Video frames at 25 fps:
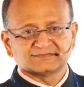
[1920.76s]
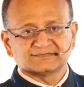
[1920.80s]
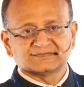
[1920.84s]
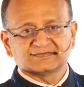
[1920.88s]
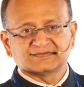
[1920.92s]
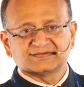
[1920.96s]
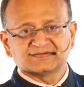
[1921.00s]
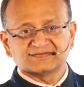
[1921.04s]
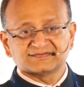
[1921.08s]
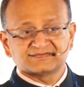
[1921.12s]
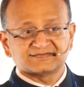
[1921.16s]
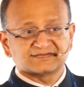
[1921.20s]

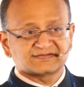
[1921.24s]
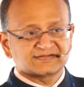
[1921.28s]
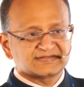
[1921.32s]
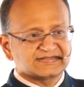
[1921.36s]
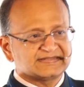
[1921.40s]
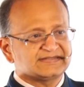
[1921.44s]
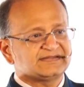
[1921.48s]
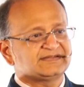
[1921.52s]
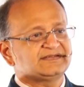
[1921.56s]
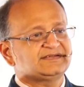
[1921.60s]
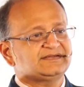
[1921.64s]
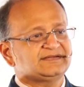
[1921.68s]
is the
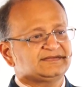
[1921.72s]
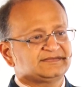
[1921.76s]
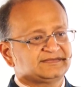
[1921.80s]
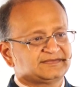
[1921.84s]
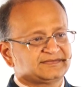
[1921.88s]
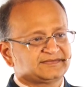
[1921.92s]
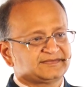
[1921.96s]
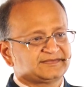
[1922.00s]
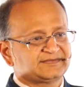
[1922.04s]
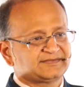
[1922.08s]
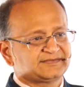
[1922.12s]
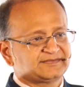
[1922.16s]
key
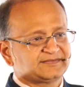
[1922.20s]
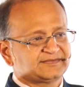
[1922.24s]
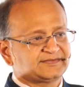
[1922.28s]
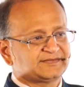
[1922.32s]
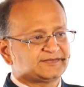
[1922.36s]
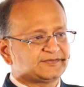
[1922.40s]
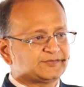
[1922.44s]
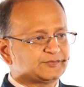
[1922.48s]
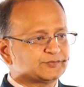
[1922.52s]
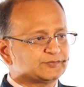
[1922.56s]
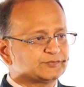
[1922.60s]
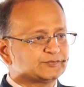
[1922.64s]

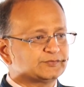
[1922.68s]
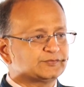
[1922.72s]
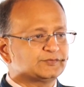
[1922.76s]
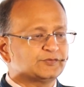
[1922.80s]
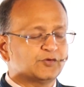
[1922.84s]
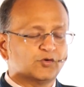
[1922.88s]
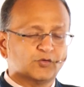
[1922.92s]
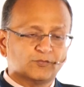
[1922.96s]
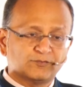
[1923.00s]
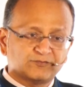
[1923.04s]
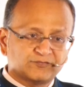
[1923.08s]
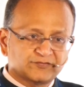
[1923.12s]
to
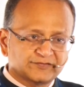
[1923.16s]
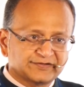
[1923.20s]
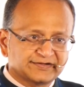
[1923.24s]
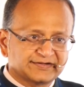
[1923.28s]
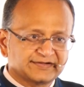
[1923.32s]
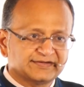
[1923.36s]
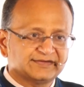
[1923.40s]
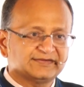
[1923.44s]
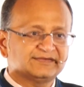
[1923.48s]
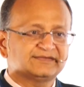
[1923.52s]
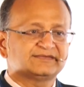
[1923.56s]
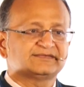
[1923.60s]

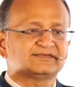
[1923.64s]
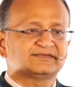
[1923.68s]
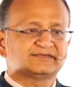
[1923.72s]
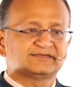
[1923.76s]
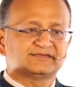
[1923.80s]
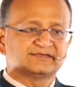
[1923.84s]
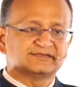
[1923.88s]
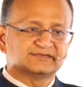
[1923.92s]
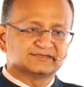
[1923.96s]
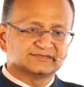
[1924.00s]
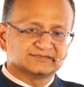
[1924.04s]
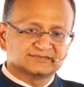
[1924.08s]
hopefully
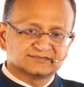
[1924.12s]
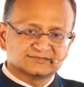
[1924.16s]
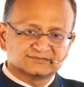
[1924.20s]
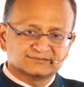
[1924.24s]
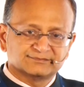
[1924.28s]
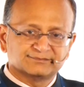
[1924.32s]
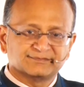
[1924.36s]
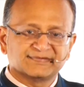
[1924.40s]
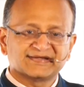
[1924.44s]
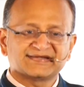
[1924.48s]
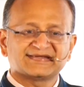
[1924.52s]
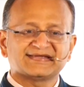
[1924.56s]

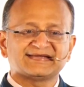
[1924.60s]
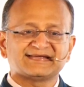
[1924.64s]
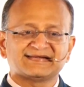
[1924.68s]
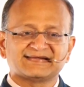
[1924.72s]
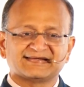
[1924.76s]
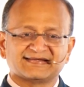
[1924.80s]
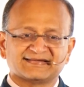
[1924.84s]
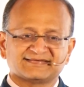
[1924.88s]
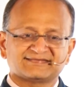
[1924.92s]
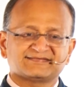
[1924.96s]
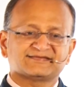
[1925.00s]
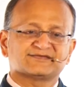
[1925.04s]
making
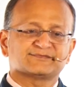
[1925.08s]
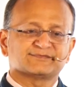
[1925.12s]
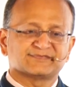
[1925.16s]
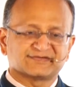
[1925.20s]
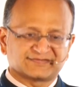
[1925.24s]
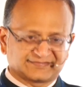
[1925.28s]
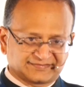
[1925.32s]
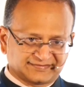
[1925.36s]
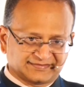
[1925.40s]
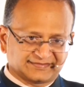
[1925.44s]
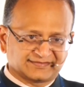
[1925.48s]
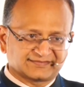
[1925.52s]
lesser
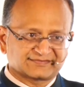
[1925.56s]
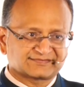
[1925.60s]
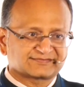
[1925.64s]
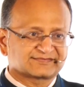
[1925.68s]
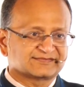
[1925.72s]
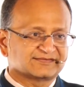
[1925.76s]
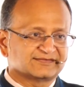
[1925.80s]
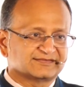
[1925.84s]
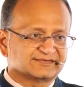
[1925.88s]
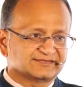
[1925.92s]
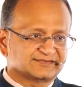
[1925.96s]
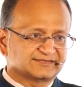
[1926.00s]
mistakes
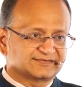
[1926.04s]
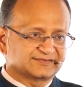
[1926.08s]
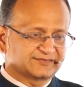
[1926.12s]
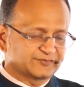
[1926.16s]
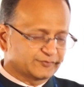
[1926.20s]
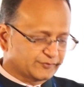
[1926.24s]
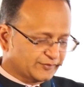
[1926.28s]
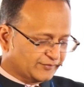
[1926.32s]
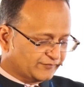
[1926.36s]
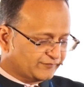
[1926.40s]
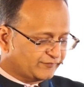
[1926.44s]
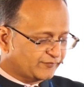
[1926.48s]

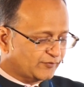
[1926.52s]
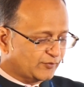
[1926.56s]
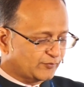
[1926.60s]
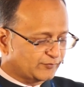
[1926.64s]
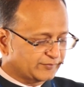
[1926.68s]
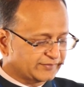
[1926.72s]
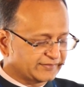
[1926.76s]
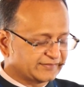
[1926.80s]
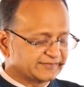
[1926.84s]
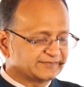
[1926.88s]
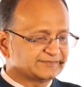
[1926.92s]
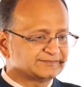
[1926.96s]
going forward.